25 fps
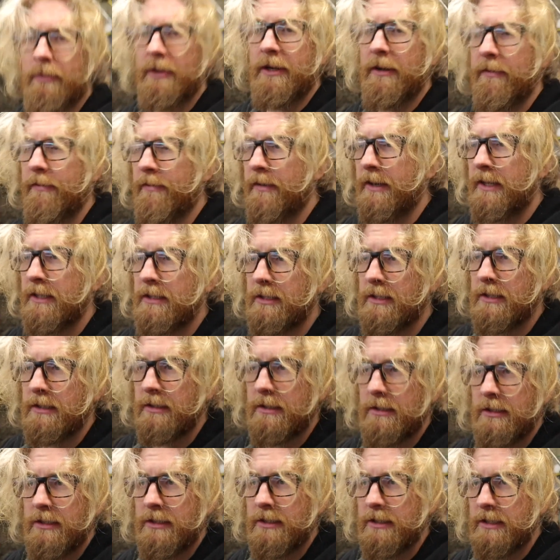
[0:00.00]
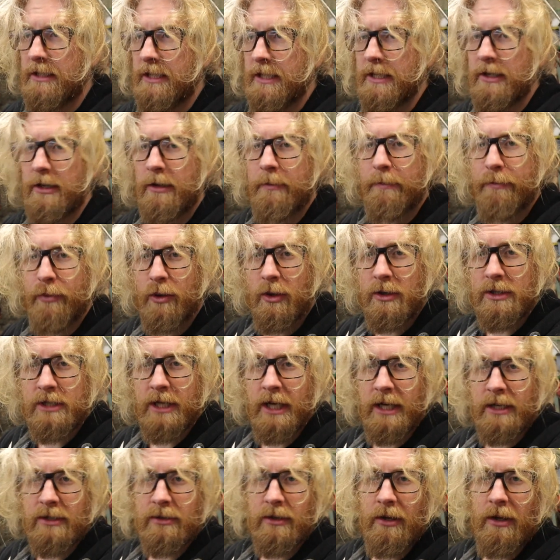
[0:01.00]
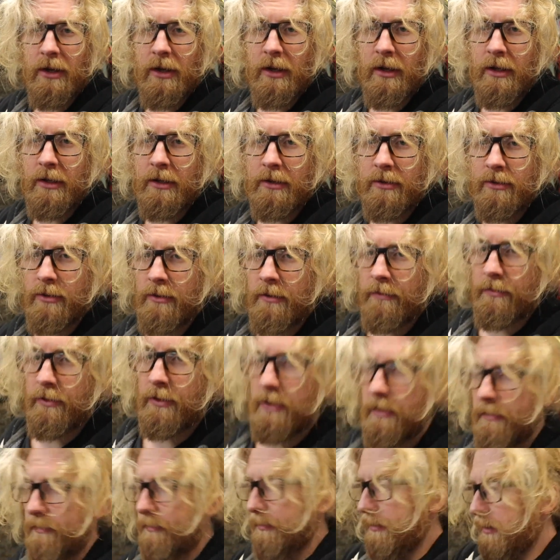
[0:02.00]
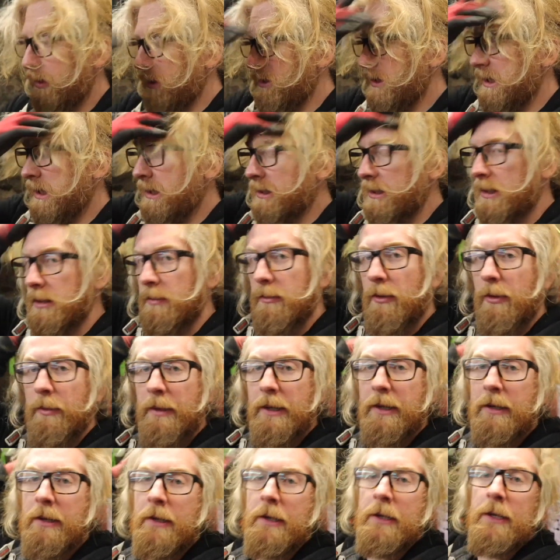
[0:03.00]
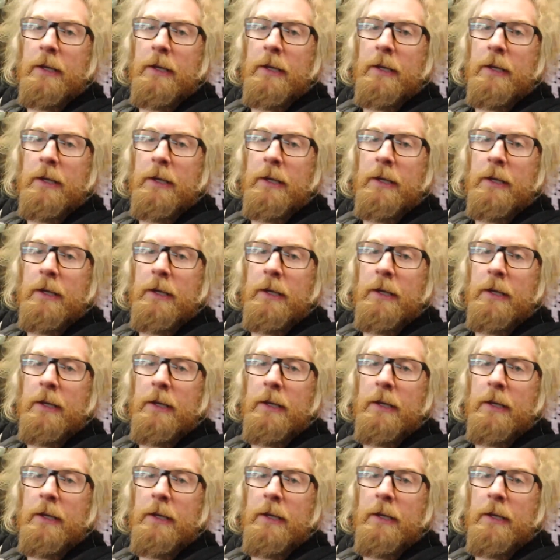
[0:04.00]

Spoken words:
being afraid to take on projects, doing a few different projects at the moment.